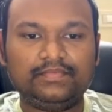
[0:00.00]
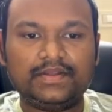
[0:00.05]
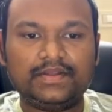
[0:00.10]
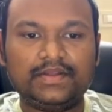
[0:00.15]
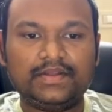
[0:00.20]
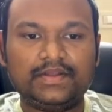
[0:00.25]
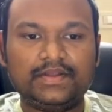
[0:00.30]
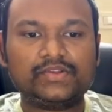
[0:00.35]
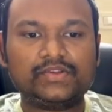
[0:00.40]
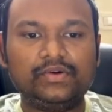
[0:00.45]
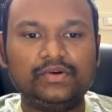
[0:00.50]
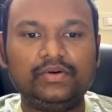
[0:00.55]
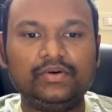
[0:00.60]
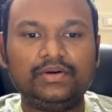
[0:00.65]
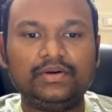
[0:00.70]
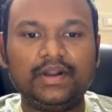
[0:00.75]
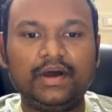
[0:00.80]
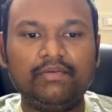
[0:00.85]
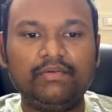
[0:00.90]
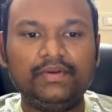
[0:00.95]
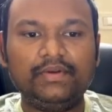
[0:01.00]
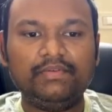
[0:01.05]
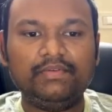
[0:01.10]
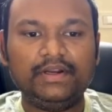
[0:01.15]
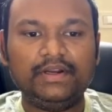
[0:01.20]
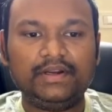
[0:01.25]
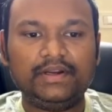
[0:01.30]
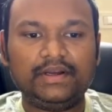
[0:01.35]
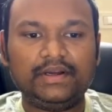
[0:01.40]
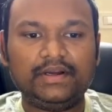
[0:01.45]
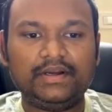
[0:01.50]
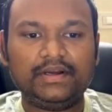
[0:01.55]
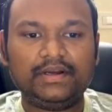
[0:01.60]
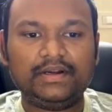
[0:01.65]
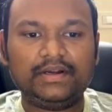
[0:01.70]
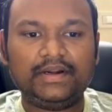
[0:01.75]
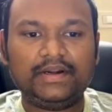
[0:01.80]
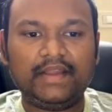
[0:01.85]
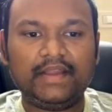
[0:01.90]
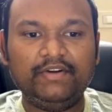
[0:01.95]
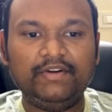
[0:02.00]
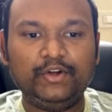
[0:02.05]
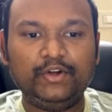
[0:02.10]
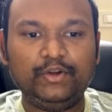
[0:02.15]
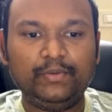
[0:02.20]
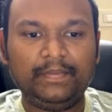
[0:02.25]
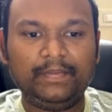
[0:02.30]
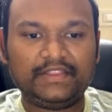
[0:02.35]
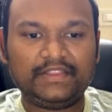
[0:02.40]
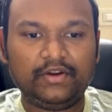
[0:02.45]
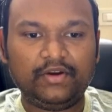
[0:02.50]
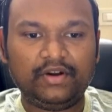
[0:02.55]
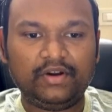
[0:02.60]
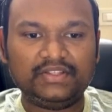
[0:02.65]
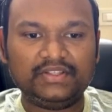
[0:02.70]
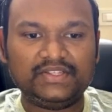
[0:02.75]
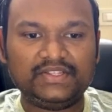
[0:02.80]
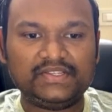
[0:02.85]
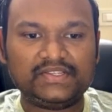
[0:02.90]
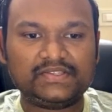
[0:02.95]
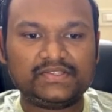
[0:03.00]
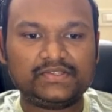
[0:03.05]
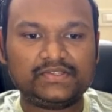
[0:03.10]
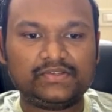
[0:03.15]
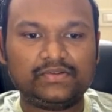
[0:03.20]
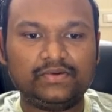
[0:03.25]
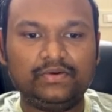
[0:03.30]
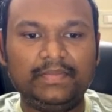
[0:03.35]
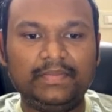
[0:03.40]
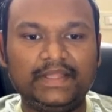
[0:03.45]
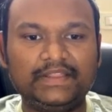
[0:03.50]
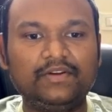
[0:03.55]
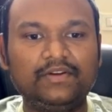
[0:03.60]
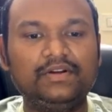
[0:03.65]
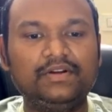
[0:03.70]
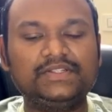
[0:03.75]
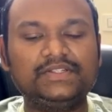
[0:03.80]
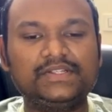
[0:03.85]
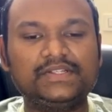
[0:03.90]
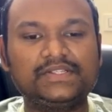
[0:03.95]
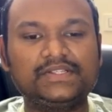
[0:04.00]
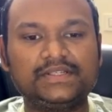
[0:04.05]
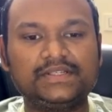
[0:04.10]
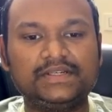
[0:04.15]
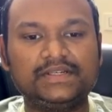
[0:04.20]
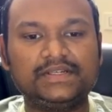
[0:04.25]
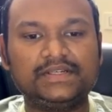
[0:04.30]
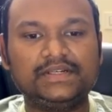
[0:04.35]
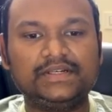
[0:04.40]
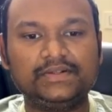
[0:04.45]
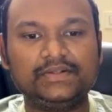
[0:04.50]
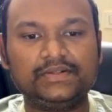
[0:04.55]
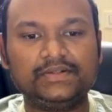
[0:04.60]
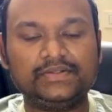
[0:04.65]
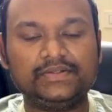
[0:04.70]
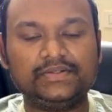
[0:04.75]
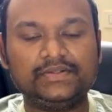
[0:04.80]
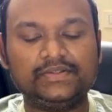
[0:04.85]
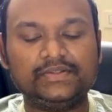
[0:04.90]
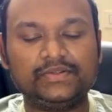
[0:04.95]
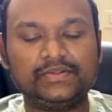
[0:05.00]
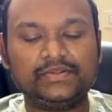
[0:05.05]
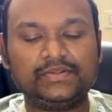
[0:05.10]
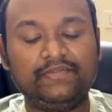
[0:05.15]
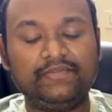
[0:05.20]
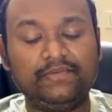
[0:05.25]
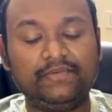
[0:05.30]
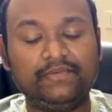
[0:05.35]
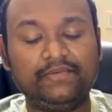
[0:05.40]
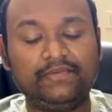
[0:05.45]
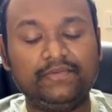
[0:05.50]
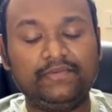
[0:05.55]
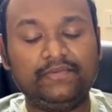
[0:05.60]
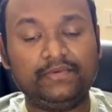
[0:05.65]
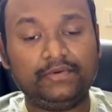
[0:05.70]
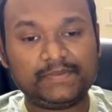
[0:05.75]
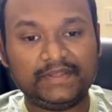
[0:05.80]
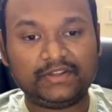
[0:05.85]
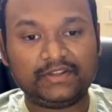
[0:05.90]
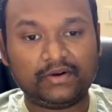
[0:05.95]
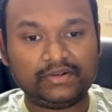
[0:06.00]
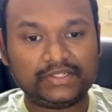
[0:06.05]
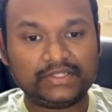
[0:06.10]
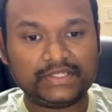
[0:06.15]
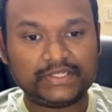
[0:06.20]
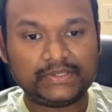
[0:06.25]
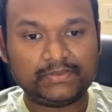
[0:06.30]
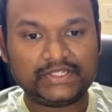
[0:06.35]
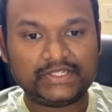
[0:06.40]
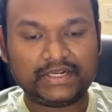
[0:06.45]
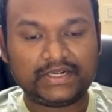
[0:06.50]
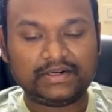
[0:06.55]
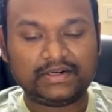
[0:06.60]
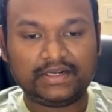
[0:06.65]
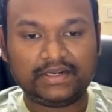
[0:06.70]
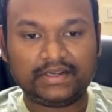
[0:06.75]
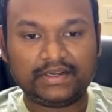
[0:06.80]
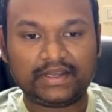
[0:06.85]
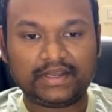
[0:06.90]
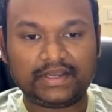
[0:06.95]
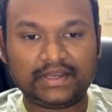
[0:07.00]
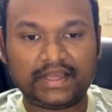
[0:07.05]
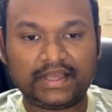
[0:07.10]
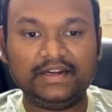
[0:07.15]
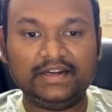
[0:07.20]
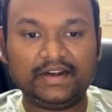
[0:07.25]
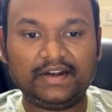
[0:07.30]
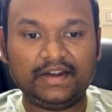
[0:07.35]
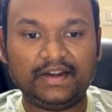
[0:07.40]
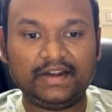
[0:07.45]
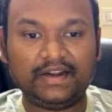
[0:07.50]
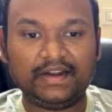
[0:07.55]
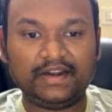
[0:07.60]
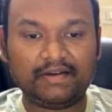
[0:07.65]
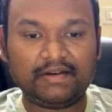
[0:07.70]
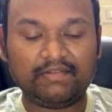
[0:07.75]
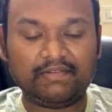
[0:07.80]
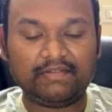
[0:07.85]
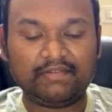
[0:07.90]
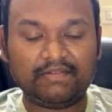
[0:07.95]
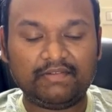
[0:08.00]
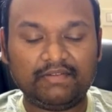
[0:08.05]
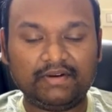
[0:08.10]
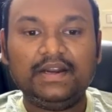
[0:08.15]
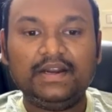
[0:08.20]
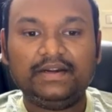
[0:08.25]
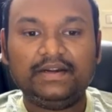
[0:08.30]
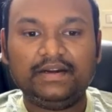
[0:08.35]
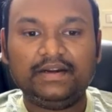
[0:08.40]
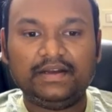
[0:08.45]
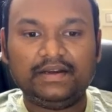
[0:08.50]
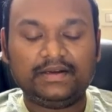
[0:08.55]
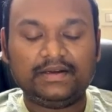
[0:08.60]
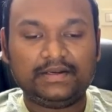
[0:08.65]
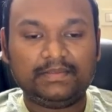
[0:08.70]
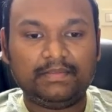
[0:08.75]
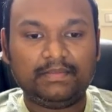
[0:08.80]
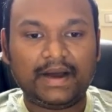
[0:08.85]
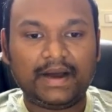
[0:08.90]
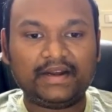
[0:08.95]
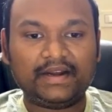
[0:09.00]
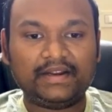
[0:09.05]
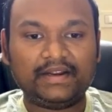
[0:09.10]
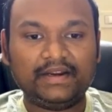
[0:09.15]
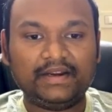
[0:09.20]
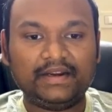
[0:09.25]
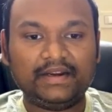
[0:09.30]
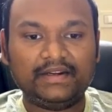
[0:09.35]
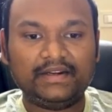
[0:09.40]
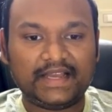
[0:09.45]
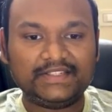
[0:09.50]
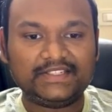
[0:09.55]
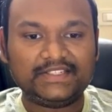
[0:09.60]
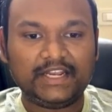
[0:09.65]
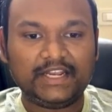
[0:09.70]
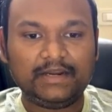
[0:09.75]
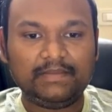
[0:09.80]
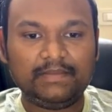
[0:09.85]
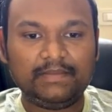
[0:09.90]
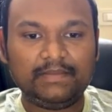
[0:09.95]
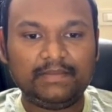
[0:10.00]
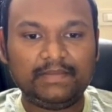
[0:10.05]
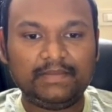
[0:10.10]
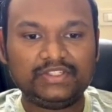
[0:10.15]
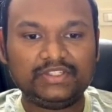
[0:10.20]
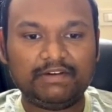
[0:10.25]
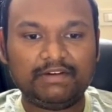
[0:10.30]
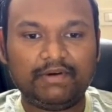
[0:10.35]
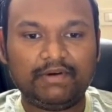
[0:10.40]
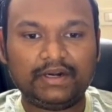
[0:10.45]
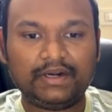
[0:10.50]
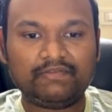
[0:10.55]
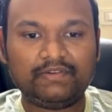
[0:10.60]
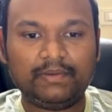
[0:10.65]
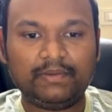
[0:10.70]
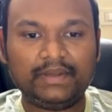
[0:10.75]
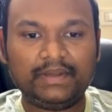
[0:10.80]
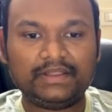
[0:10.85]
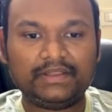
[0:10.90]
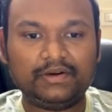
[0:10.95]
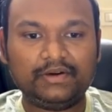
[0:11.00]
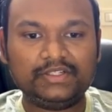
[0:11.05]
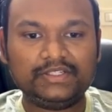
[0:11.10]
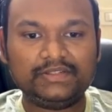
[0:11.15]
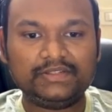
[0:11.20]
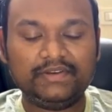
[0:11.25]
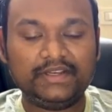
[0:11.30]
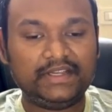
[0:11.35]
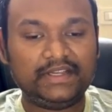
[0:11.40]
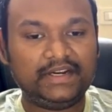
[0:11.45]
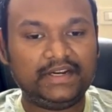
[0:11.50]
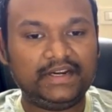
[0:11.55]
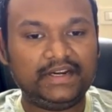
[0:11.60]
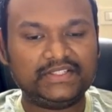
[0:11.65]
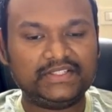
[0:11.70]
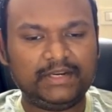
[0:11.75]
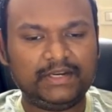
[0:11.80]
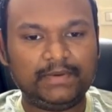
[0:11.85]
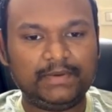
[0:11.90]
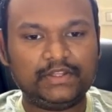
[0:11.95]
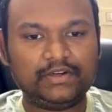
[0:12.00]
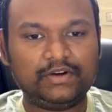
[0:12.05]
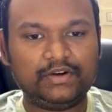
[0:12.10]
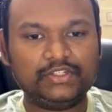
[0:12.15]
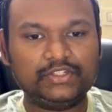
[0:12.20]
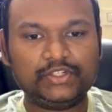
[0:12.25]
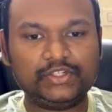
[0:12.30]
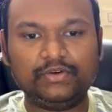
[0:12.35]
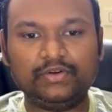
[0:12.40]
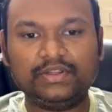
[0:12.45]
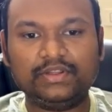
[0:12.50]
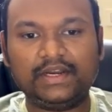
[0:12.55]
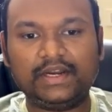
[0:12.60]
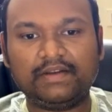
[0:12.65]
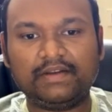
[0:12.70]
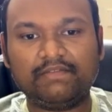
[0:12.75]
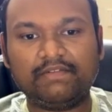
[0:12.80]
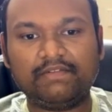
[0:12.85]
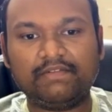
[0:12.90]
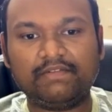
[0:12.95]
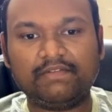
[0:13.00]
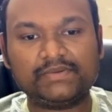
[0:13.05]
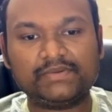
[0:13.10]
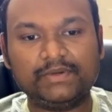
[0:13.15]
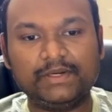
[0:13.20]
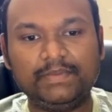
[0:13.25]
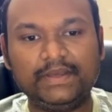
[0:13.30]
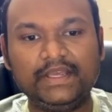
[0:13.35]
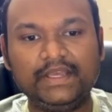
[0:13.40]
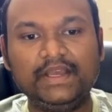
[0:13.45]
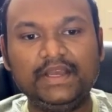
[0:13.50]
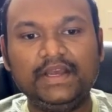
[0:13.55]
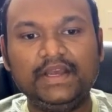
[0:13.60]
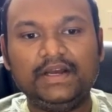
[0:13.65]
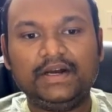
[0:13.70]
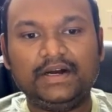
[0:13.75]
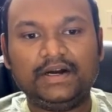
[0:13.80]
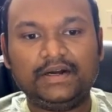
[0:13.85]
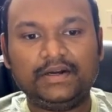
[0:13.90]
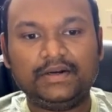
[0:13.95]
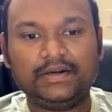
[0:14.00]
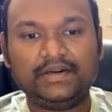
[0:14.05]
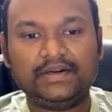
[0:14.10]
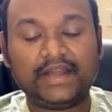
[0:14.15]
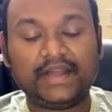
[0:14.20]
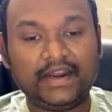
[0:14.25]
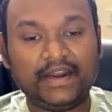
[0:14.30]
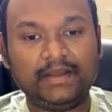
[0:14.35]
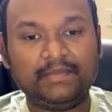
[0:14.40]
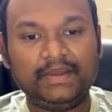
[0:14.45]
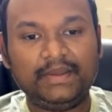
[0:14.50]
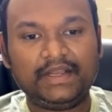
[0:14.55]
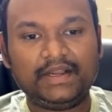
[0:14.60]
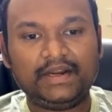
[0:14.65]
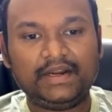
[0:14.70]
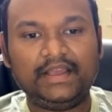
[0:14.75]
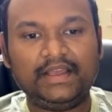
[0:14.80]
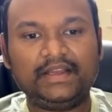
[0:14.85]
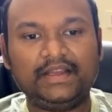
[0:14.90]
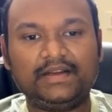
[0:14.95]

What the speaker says: So now we will dive into methodologies. So methodologies, so the two famous methodologies which are currently trending in our market is agile methodology and waterfall methodology. Where in agile methodology, the requirements will be dynamic, like